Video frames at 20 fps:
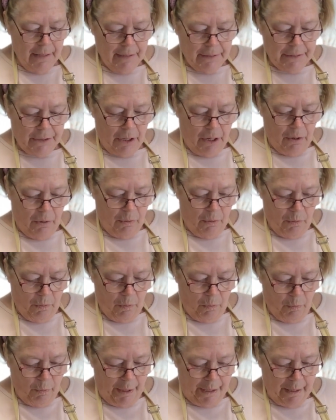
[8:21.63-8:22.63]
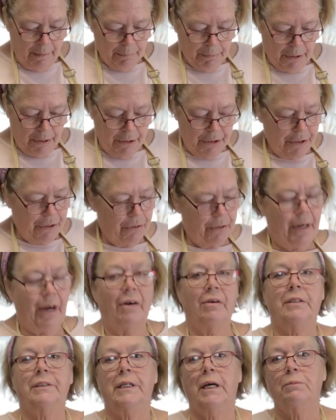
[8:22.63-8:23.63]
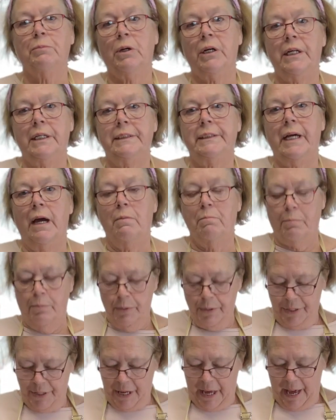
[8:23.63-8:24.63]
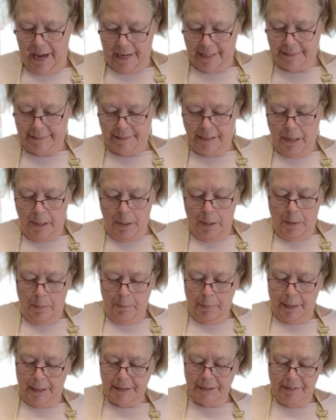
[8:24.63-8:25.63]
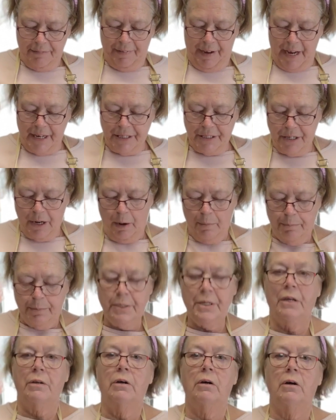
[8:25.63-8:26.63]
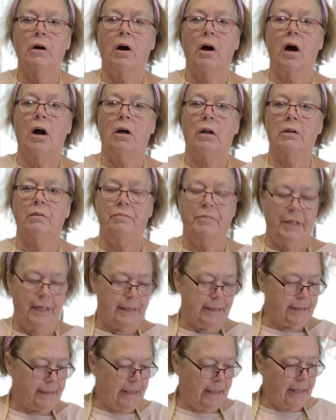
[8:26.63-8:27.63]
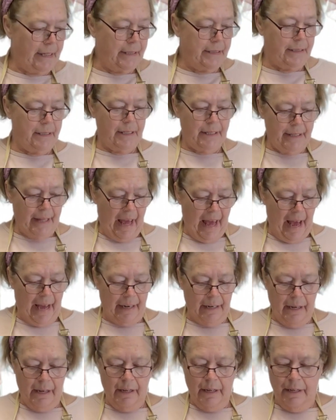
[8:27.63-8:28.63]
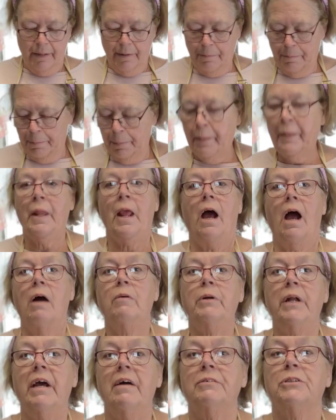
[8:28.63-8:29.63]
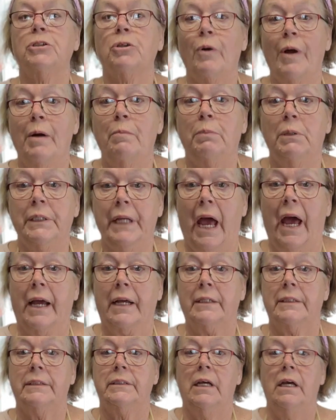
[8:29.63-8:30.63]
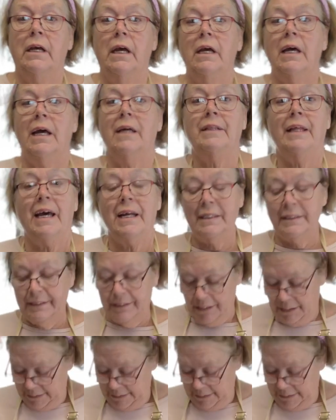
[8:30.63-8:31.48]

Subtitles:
So what I'm going to do now is I'm going to temper the eggs, because if I dumped all of this into that, I would have scrambled eggs, and that is the